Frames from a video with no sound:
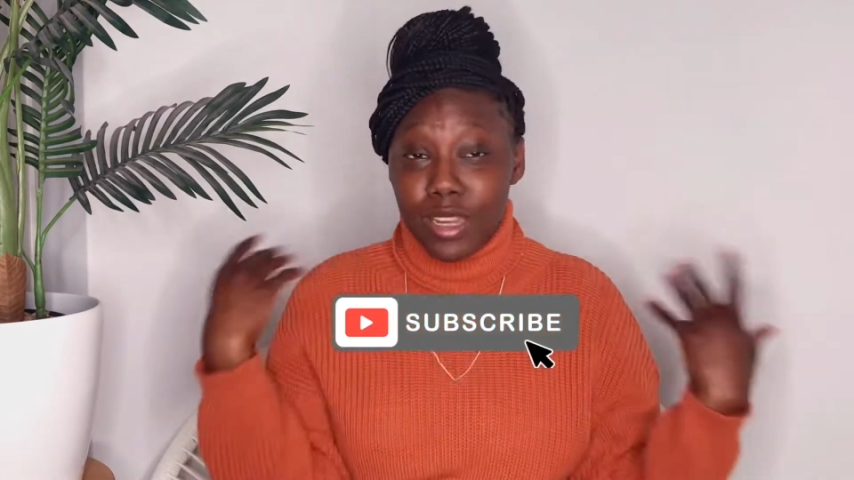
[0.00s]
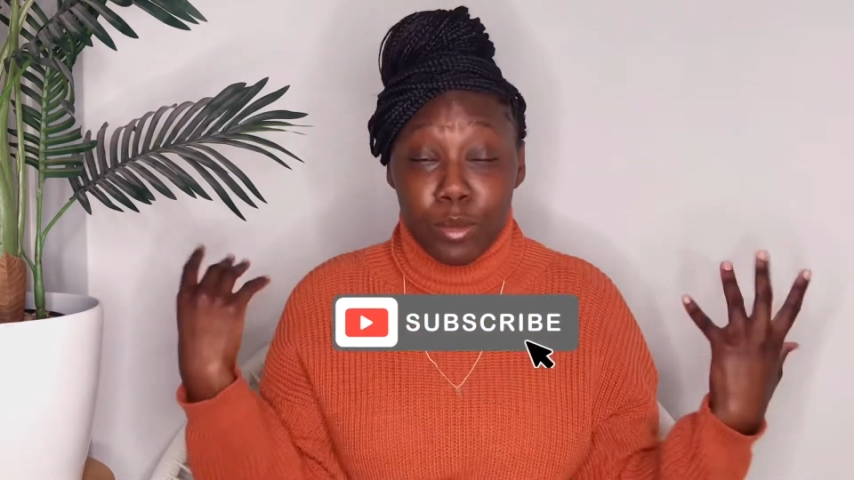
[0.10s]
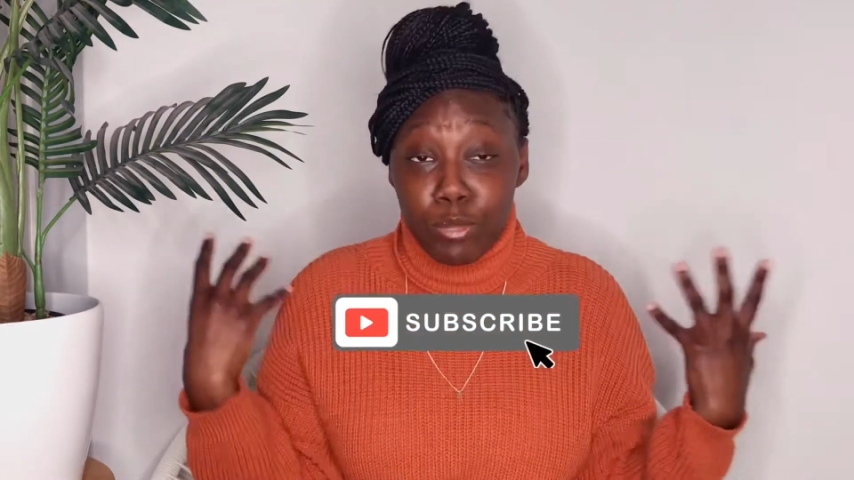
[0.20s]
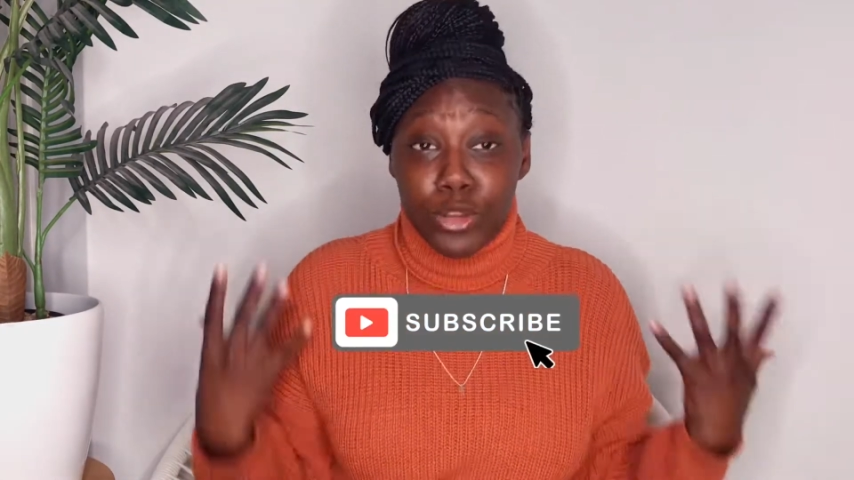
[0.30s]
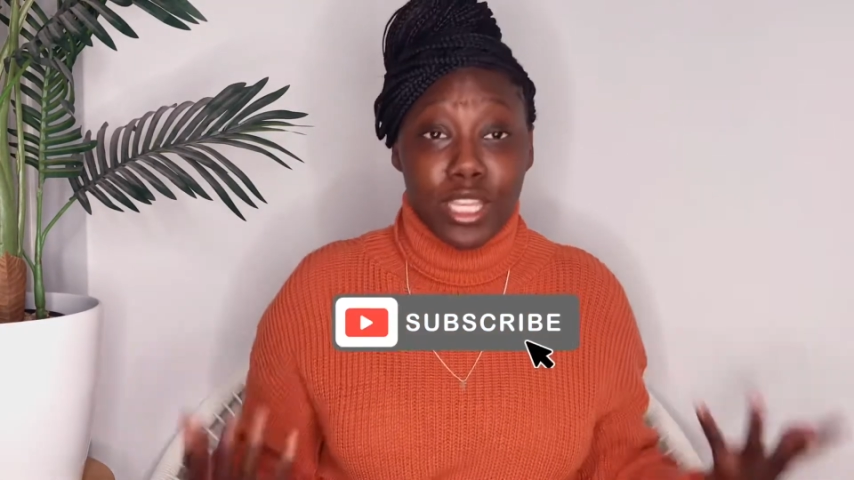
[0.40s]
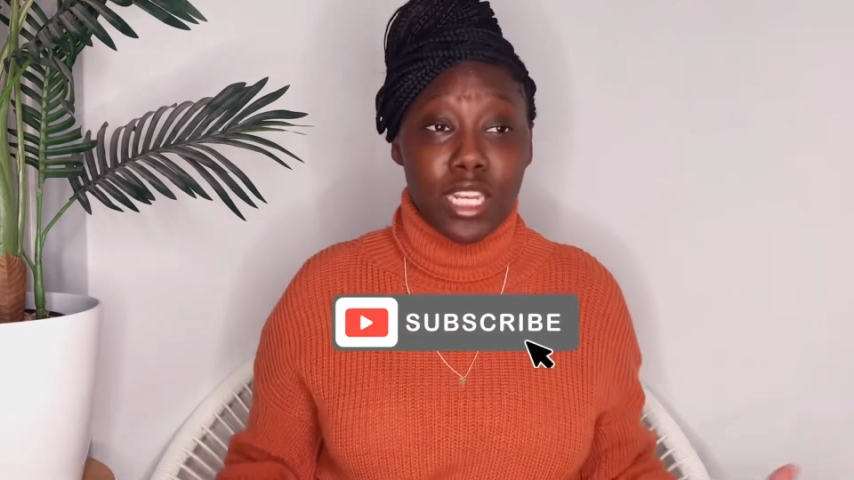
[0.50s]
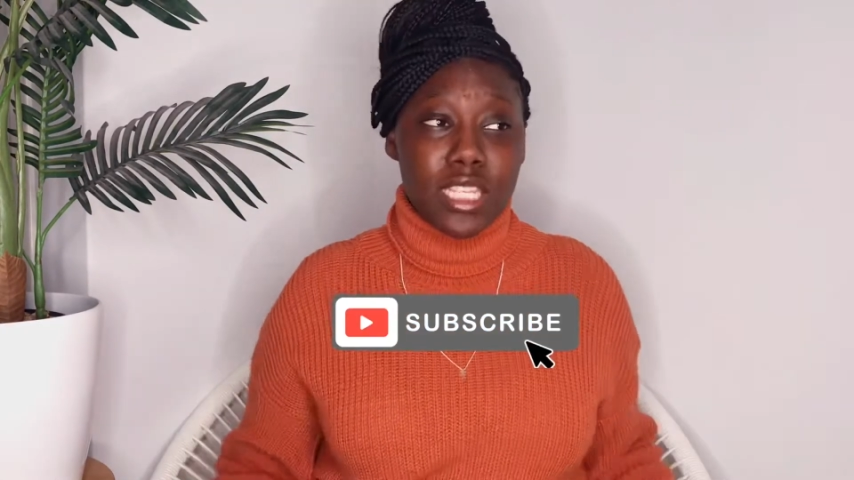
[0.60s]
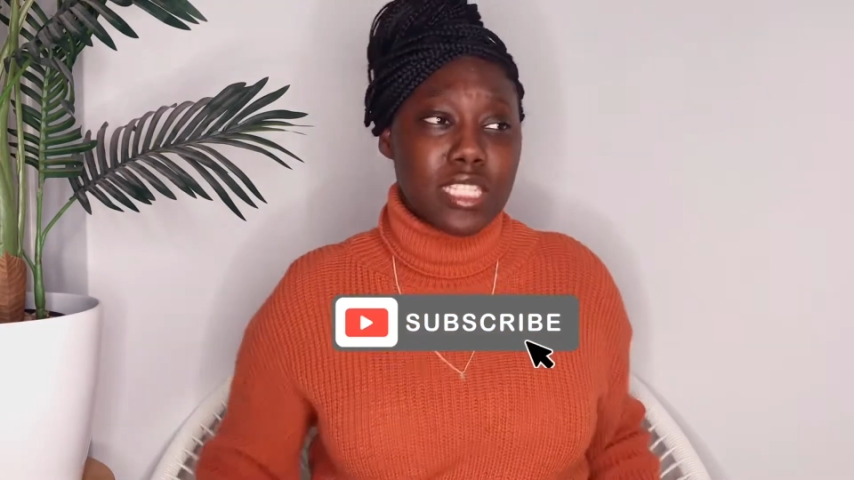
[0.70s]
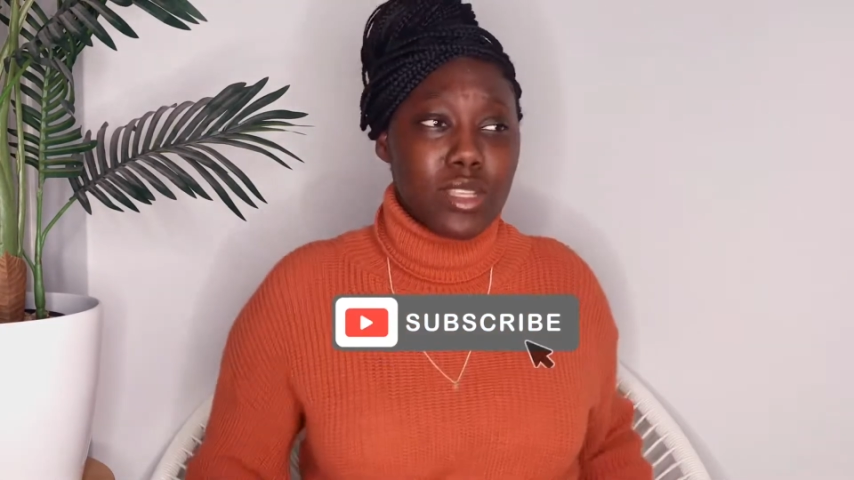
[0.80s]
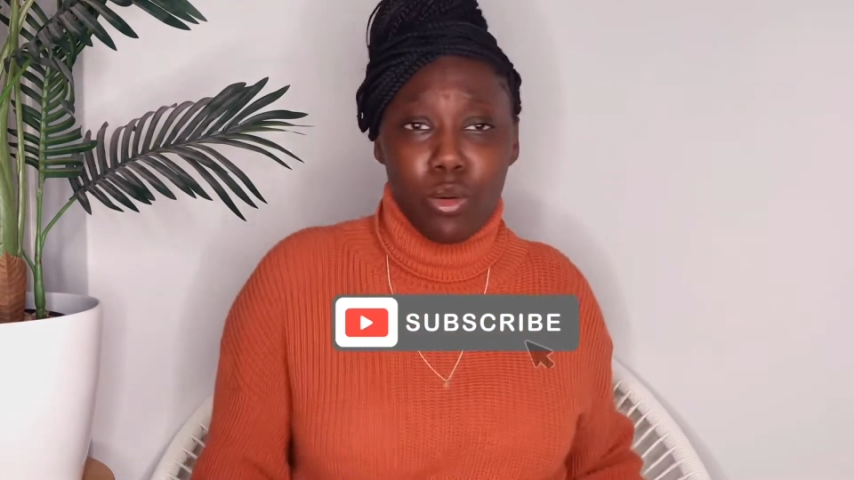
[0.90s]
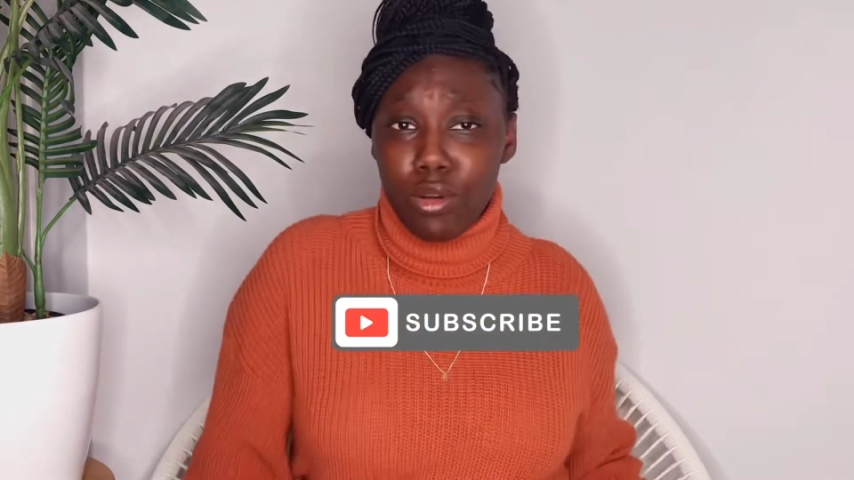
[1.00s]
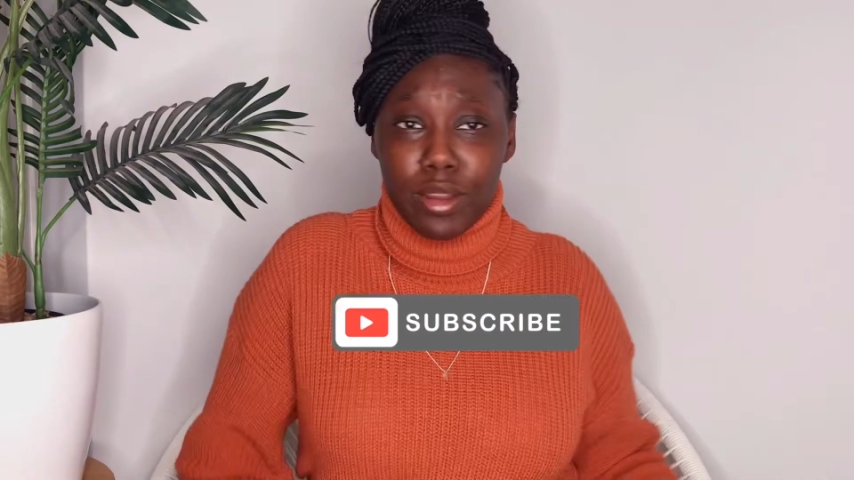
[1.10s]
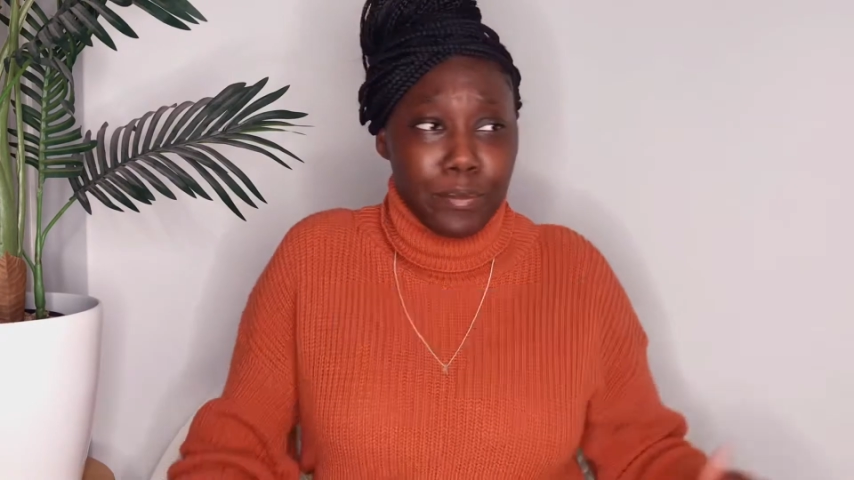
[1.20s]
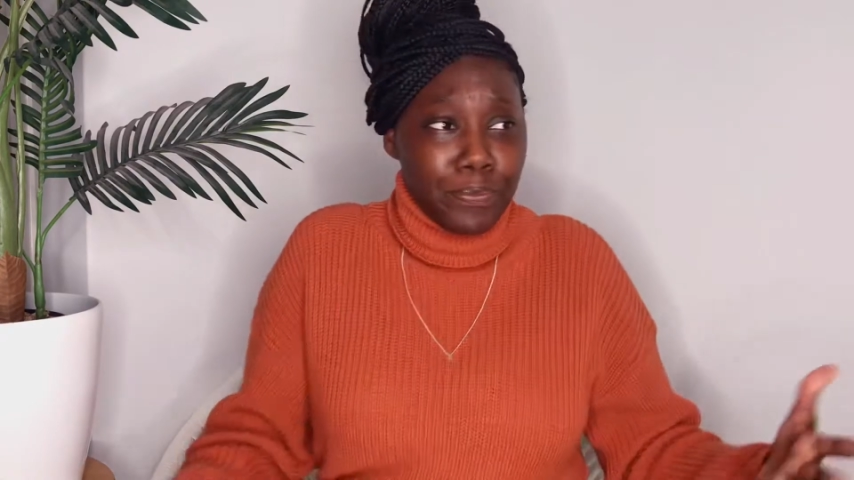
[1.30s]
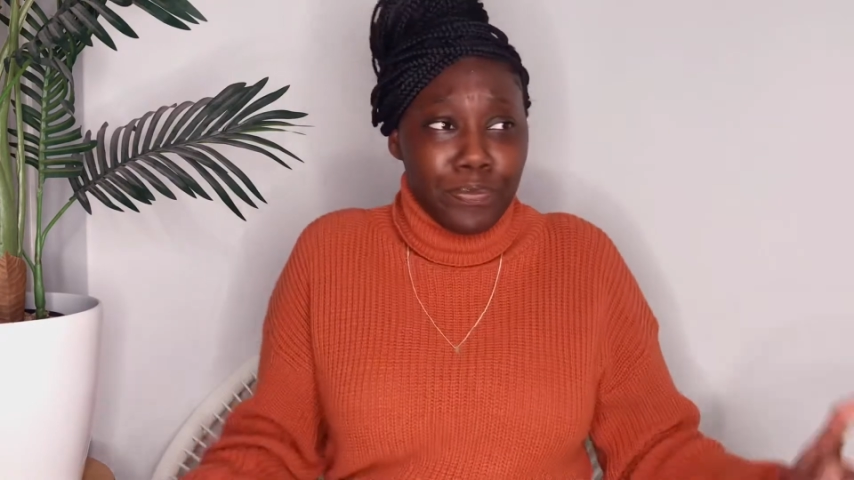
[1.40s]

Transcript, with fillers: brokenness or